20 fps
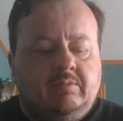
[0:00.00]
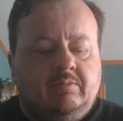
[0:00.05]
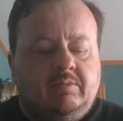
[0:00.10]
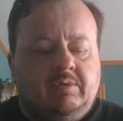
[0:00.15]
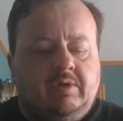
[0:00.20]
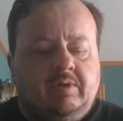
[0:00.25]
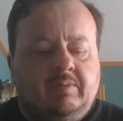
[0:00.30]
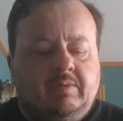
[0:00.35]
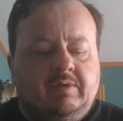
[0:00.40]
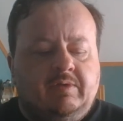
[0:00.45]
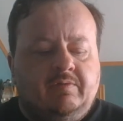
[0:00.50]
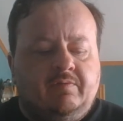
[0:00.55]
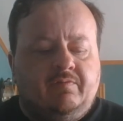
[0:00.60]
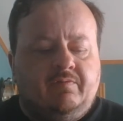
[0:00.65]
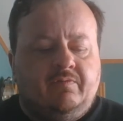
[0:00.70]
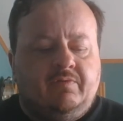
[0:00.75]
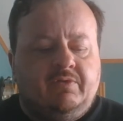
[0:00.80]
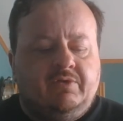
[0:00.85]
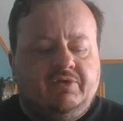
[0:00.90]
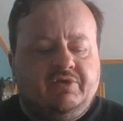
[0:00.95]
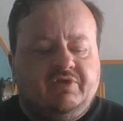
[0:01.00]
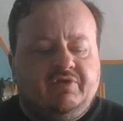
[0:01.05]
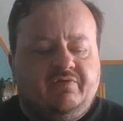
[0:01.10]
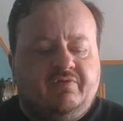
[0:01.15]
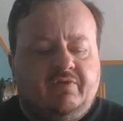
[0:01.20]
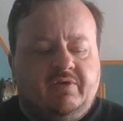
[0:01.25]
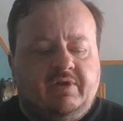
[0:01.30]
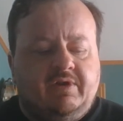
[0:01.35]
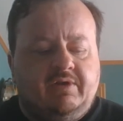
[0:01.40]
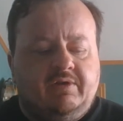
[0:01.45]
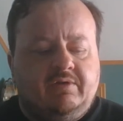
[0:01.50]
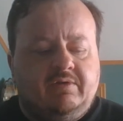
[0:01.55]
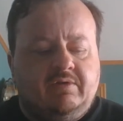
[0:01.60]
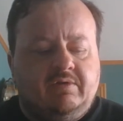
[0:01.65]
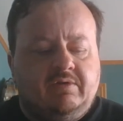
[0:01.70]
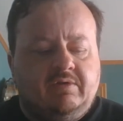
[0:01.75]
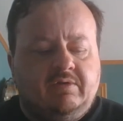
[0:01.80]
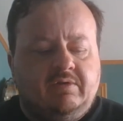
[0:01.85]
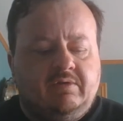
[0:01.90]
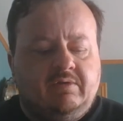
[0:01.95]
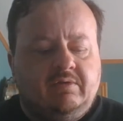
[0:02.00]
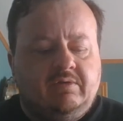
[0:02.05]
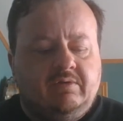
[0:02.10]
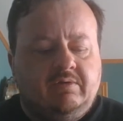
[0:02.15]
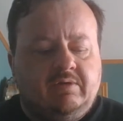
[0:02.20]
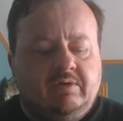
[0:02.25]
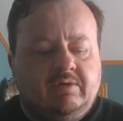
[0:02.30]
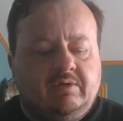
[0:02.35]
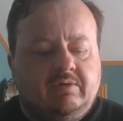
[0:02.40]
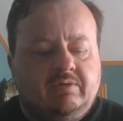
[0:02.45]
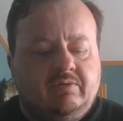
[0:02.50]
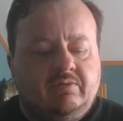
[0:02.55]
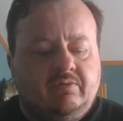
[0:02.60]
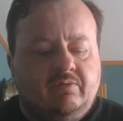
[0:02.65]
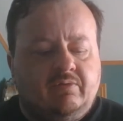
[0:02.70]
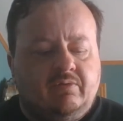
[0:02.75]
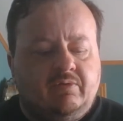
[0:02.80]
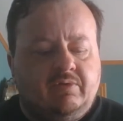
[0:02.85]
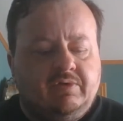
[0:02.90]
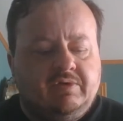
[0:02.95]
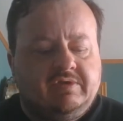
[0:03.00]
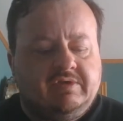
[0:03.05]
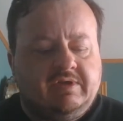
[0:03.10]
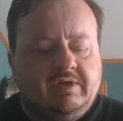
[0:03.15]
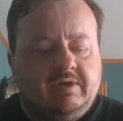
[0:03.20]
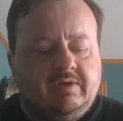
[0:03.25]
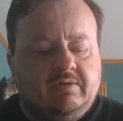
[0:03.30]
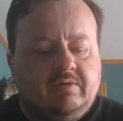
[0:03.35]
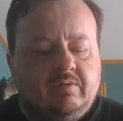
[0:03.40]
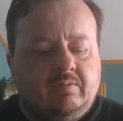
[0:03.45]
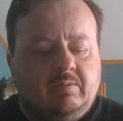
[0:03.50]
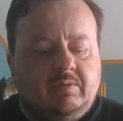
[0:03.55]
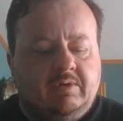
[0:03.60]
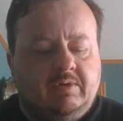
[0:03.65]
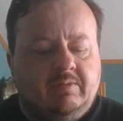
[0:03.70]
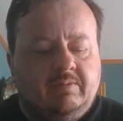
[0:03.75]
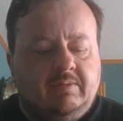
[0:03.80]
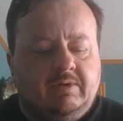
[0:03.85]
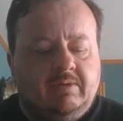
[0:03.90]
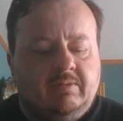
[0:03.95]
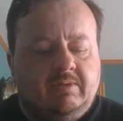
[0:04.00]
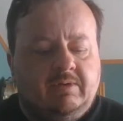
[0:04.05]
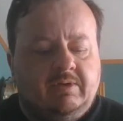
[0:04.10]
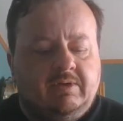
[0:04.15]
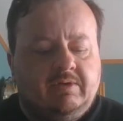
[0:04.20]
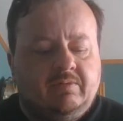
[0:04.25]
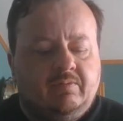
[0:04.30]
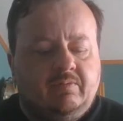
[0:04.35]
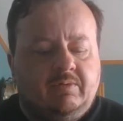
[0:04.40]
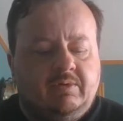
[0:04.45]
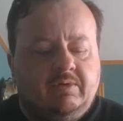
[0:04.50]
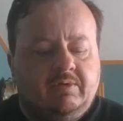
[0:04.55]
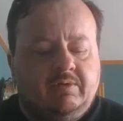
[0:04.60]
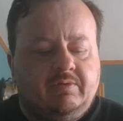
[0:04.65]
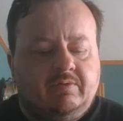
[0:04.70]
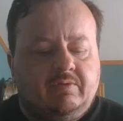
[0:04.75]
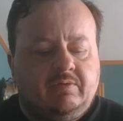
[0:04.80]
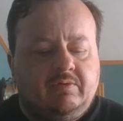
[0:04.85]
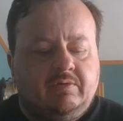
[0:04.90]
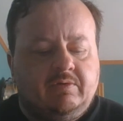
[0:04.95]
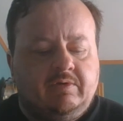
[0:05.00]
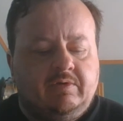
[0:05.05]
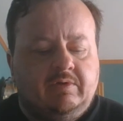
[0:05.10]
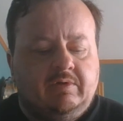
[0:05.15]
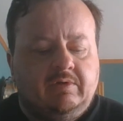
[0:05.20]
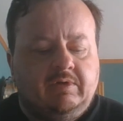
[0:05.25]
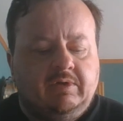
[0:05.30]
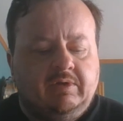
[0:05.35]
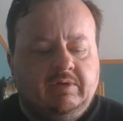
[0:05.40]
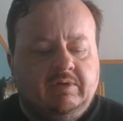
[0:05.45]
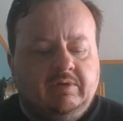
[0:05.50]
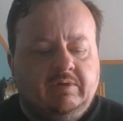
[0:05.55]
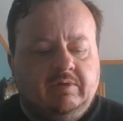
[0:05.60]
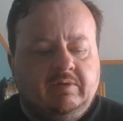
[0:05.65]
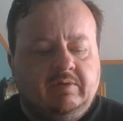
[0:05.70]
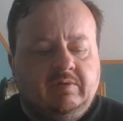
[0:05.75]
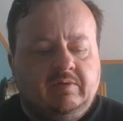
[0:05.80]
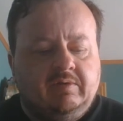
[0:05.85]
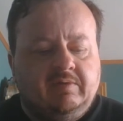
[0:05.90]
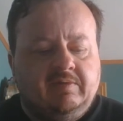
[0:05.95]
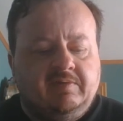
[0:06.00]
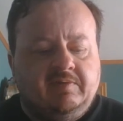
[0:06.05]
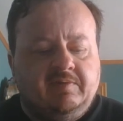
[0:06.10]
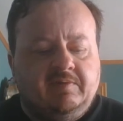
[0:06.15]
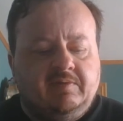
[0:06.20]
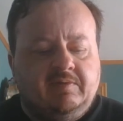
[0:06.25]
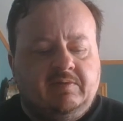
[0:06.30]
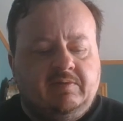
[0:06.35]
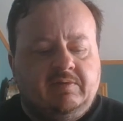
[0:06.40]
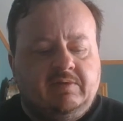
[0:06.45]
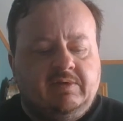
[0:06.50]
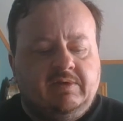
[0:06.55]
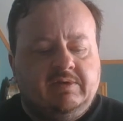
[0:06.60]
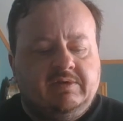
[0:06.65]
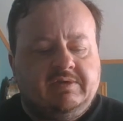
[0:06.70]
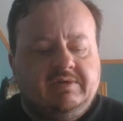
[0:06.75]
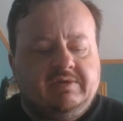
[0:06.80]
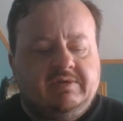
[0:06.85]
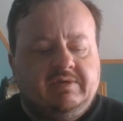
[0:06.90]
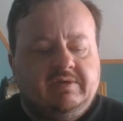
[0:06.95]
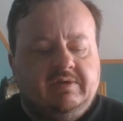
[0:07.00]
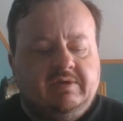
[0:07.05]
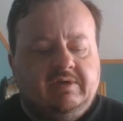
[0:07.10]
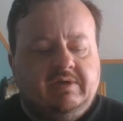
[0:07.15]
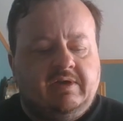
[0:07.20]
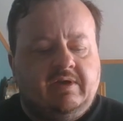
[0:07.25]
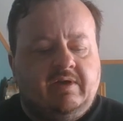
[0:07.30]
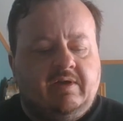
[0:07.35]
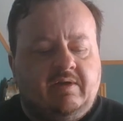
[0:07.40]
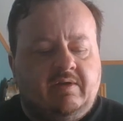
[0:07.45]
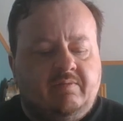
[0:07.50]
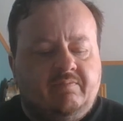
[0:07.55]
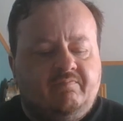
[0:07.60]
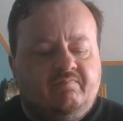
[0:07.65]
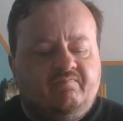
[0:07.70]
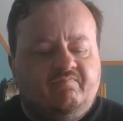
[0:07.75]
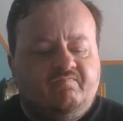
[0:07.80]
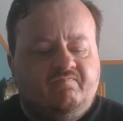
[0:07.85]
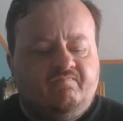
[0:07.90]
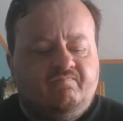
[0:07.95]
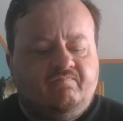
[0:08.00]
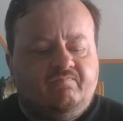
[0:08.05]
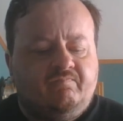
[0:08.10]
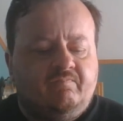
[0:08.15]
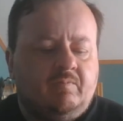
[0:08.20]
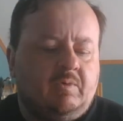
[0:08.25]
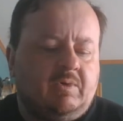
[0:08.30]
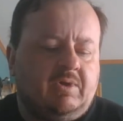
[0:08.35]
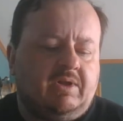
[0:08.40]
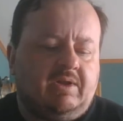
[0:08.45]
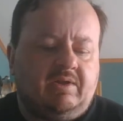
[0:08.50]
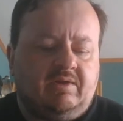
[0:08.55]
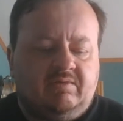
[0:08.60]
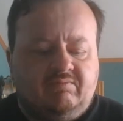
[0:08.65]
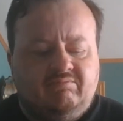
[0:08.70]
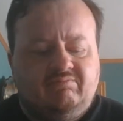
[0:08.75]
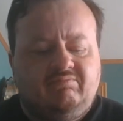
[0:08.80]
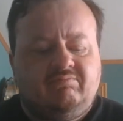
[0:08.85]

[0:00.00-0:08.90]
maybe the first fight at, or the second one, maybe at 130. Let's see. Yeah, well,